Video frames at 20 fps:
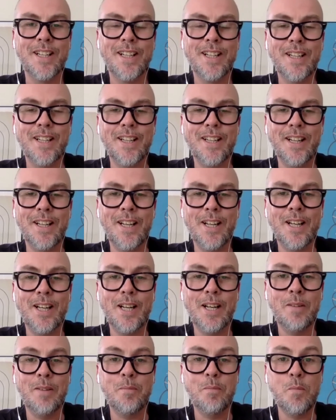
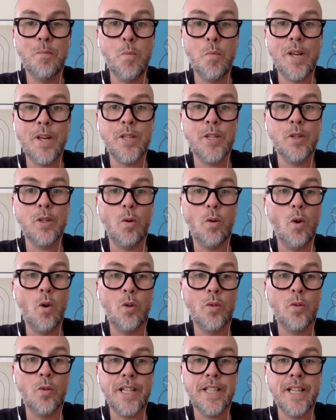when you
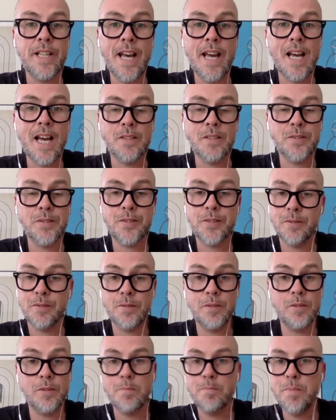already have
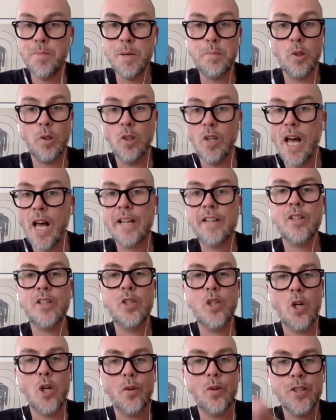people like
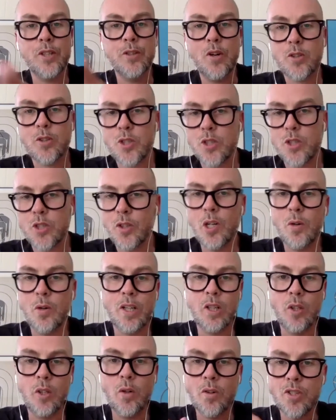Cory Doctorow
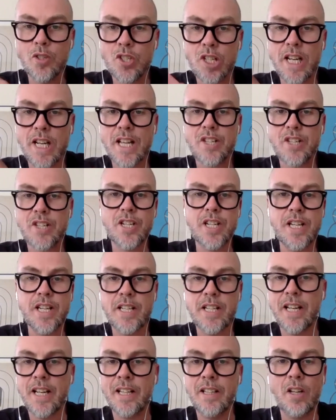and Lawrence
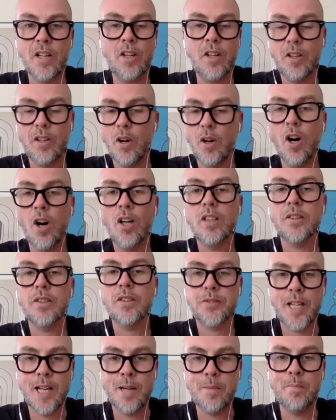Lessig and all of
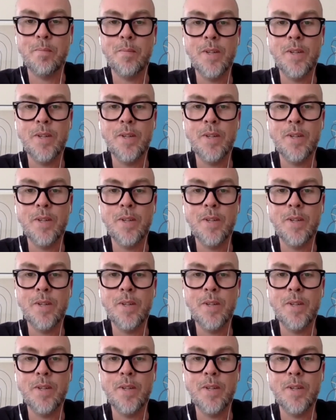them